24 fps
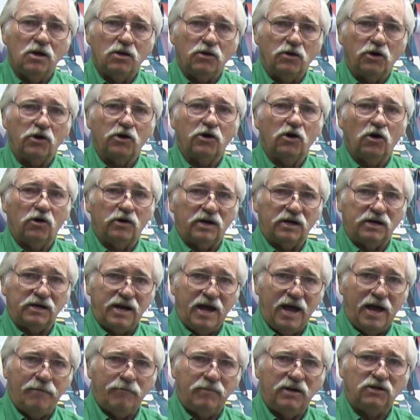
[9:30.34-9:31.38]
you're going to
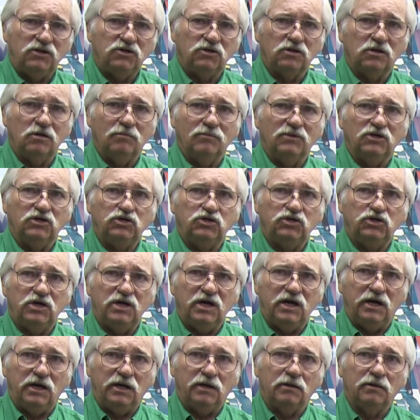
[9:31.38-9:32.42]
damage the
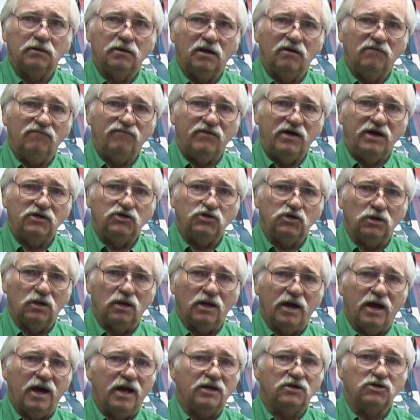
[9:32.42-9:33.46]
machine
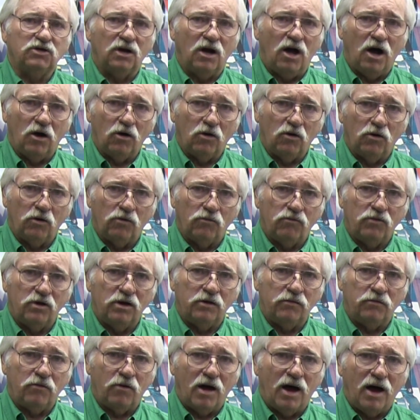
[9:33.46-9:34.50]
eventually. It's not going to
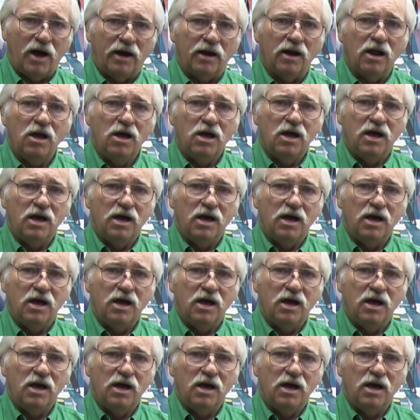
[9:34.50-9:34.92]
run right.